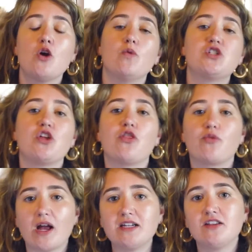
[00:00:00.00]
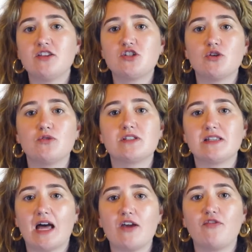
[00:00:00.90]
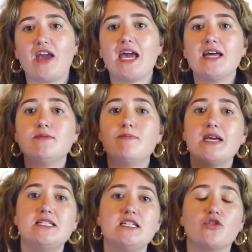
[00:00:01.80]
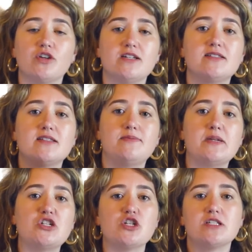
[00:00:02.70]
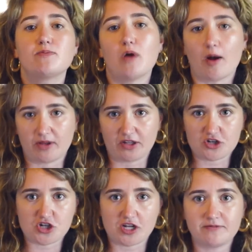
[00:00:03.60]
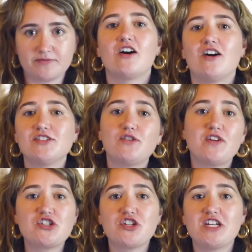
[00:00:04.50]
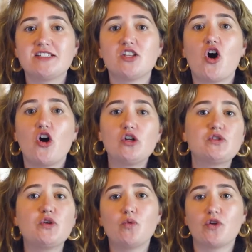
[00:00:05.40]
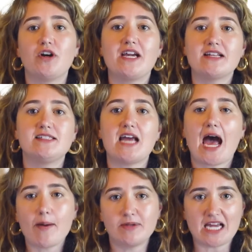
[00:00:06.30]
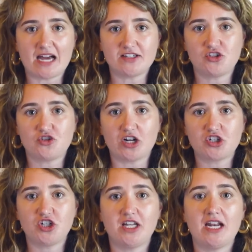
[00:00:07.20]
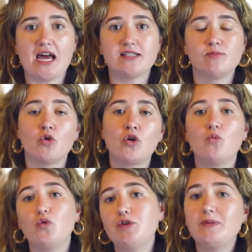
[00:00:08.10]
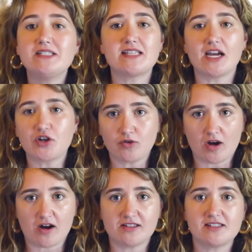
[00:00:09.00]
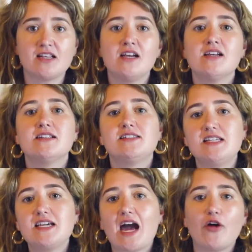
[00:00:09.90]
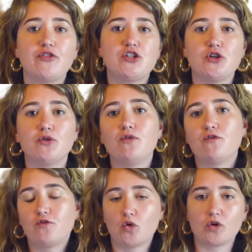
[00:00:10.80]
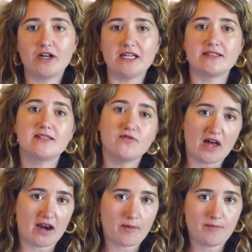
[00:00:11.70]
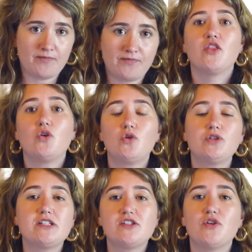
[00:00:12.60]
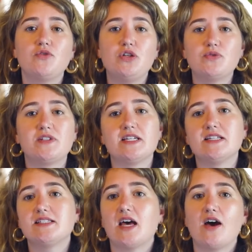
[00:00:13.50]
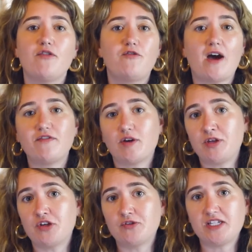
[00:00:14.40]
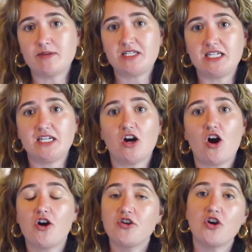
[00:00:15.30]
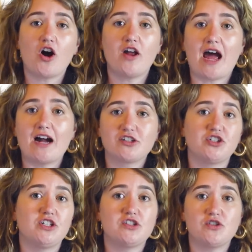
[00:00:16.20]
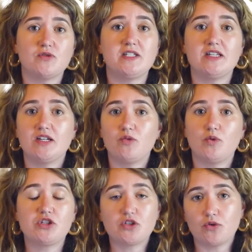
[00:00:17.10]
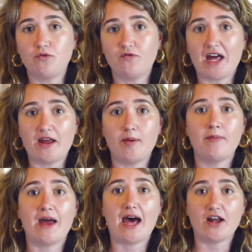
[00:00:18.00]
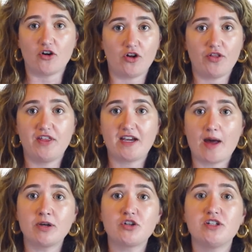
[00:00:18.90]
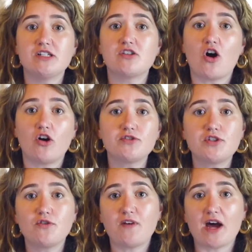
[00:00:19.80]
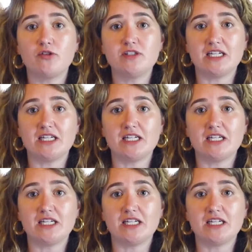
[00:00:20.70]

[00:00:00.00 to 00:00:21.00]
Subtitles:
which can threaten the toad's life and may decrease the species' population. Conservationists also warn against habitat destruction, as more would-be psychonauts seek out the toad for its venom. The oldest known uses of 5-MeO-DMT are not actually associated with toad venom at all. The chemical is also found